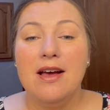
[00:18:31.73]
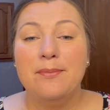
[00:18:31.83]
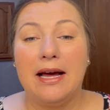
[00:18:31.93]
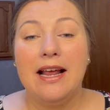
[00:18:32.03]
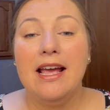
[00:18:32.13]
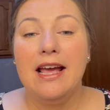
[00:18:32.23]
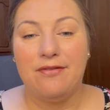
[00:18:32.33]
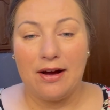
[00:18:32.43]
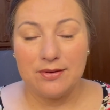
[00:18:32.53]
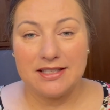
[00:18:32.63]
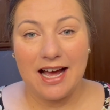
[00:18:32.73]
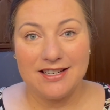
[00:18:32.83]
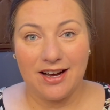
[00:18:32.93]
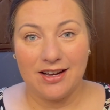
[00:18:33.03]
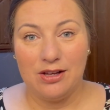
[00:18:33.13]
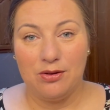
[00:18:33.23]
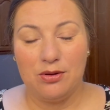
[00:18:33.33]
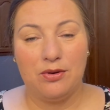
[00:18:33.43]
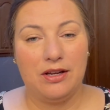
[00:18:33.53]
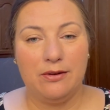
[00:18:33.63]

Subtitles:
But if I was not talking you through it,